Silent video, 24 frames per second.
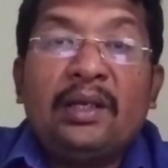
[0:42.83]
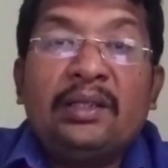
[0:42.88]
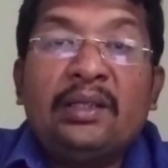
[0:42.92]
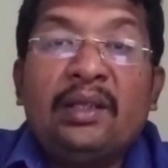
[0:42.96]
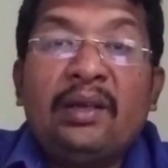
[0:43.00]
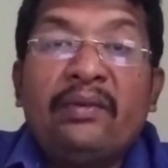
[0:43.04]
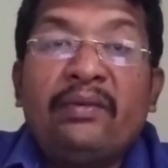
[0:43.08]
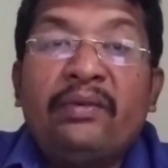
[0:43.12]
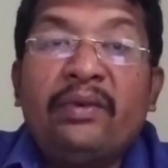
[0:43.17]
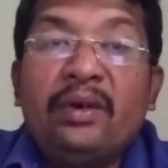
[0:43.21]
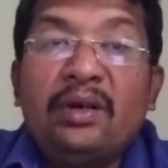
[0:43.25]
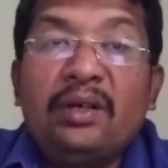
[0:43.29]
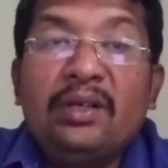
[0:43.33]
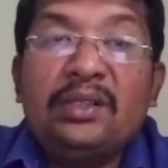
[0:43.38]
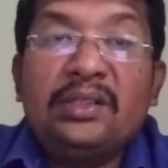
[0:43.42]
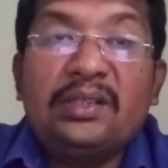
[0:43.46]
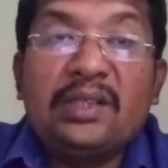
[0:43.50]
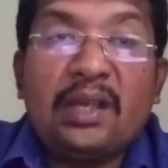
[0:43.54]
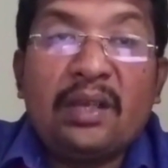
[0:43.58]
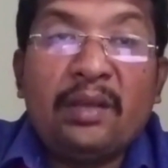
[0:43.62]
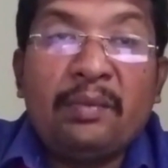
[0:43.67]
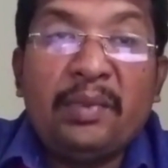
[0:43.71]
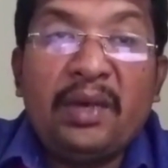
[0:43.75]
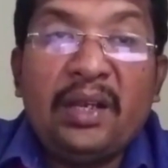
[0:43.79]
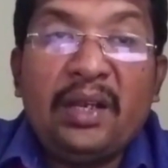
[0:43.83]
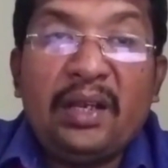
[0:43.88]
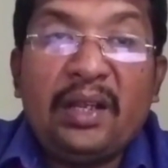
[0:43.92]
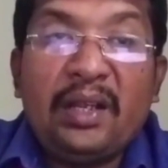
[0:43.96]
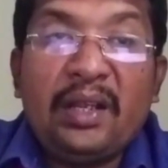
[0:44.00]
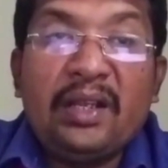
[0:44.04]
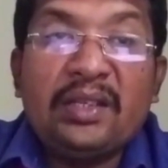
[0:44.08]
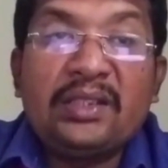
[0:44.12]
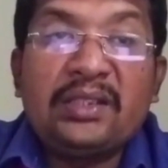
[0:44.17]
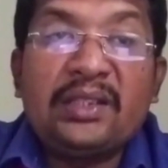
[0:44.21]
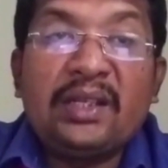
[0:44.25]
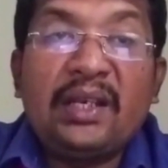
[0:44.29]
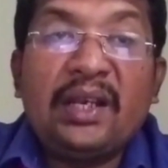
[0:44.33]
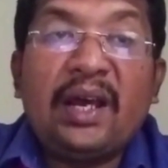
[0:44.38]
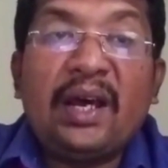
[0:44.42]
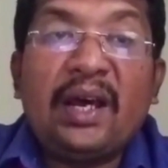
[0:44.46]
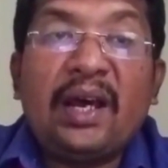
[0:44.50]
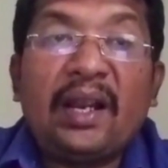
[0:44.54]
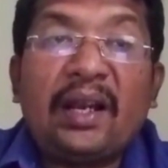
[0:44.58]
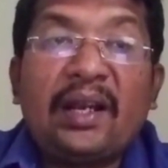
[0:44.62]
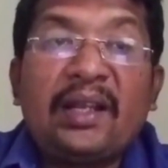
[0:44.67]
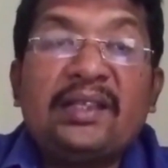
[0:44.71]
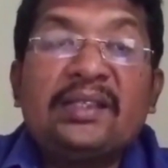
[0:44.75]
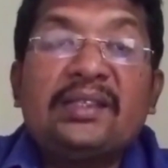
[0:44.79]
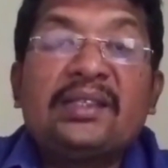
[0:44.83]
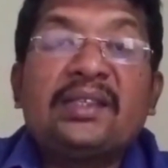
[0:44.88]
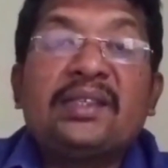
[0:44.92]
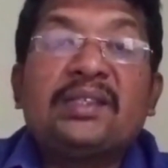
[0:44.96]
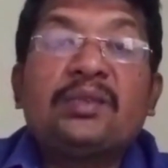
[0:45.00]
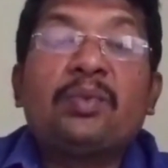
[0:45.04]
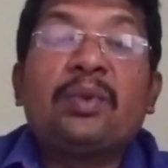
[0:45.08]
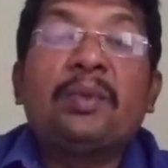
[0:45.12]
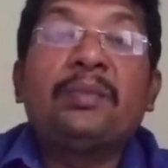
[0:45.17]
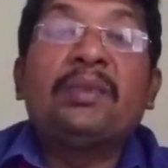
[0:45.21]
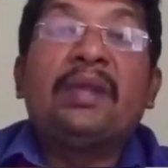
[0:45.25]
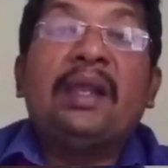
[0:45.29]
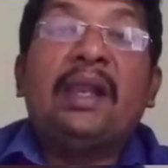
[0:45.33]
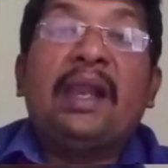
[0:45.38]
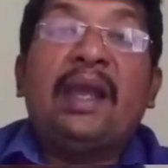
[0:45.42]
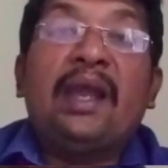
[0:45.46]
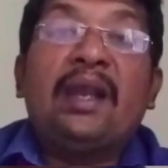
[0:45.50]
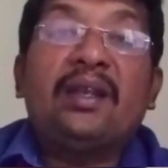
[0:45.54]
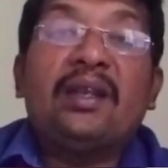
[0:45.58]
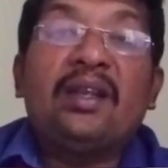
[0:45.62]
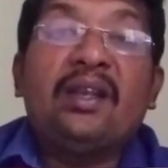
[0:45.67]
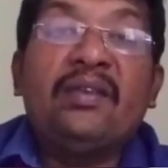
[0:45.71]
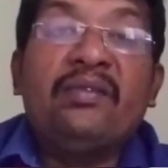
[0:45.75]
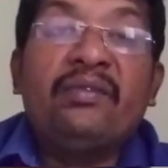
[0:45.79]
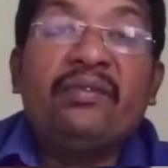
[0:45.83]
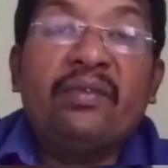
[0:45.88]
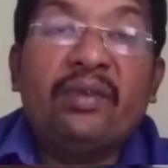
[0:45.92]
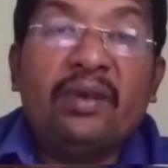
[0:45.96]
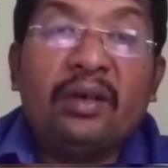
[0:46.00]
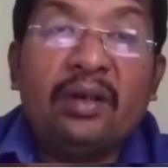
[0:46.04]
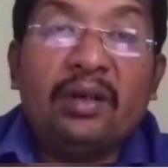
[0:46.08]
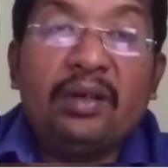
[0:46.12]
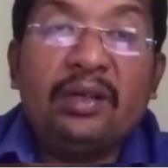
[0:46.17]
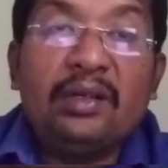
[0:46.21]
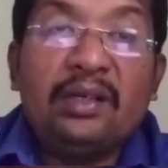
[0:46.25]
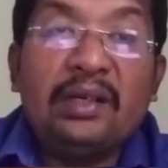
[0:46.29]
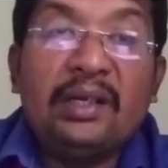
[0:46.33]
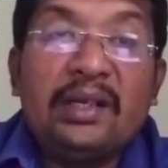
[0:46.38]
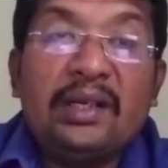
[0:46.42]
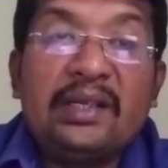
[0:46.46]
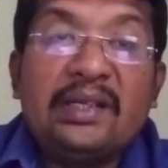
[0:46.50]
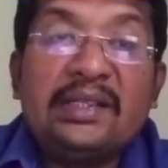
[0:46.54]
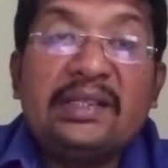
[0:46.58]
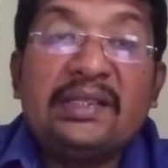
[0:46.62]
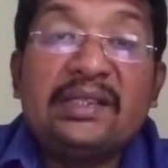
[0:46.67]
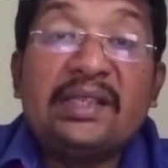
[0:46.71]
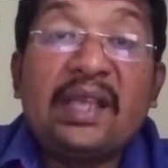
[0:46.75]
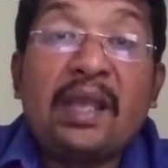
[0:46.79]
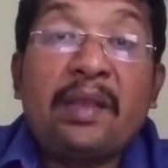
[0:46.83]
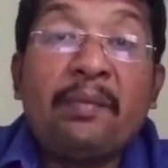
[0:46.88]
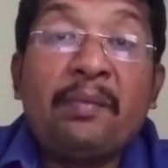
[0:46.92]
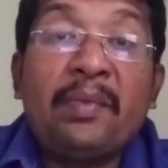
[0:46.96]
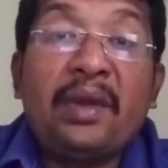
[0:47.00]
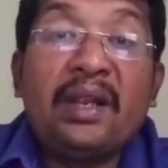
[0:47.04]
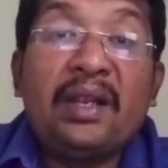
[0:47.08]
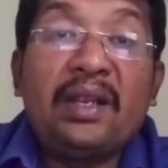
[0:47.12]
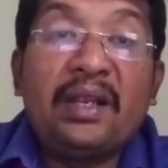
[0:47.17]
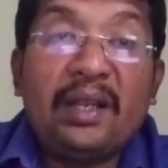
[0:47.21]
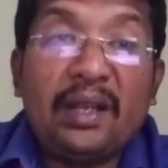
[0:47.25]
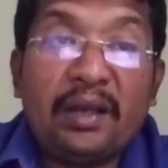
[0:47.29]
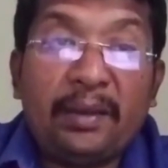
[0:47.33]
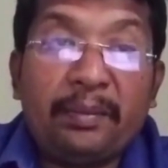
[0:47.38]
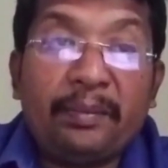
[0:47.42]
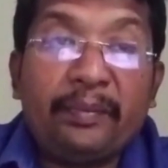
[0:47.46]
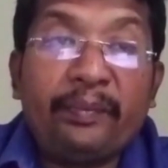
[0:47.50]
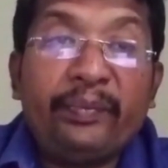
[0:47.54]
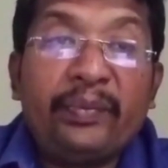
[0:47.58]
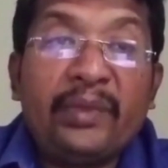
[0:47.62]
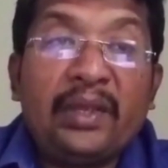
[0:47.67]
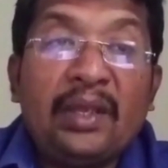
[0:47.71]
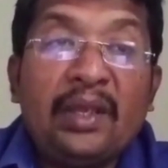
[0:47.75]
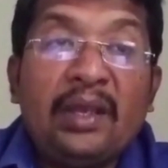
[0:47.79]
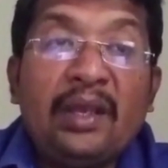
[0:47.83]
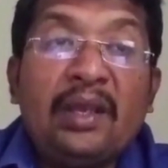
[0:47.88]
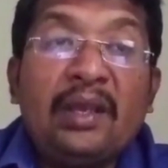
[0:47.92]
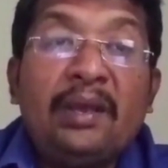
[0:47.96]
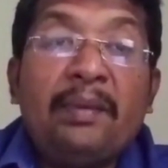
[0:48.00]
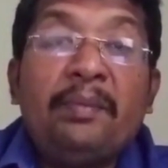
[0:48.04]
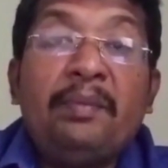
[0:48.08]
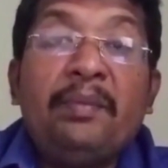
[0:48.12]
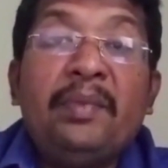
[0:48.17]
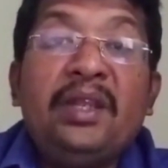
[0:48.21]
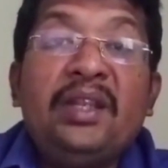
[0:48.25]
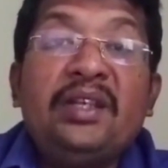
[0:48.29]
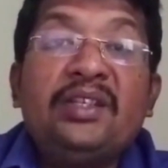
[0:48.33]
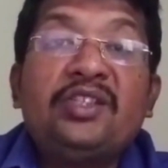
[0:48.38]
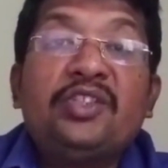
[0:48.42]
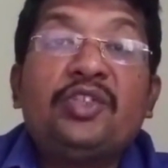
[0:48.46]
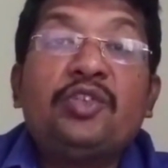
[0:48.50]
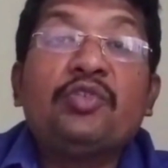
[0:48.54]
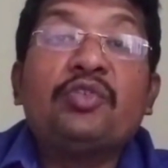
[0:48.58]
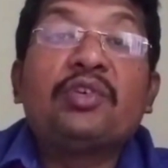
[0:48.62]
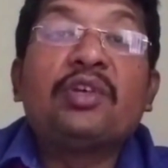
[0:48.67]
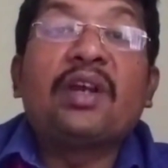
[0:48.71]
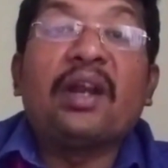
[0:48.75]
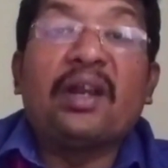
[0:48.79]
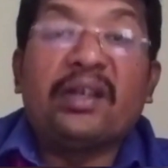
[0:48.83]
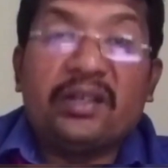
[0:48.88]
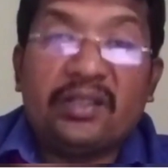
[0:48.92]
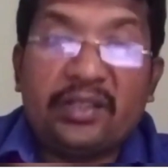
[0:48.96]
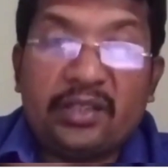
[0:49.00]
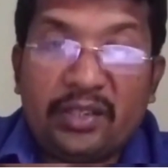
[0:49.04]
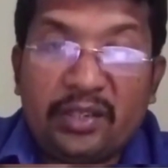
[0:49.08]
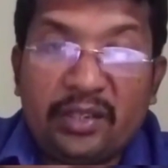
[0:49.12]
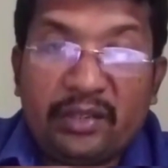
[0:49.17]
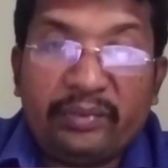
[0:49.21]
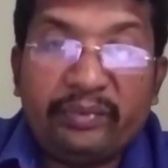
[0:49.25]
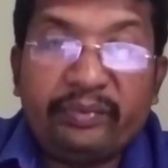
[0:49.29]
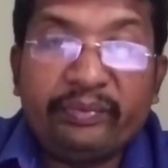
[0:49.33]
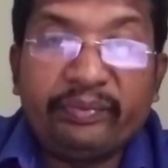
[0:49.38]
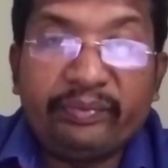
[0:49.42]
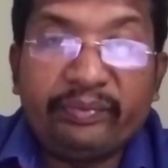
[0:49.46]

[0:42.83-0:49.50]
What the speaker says: The word segmentation arises from the Latin word segmentum, means to cut.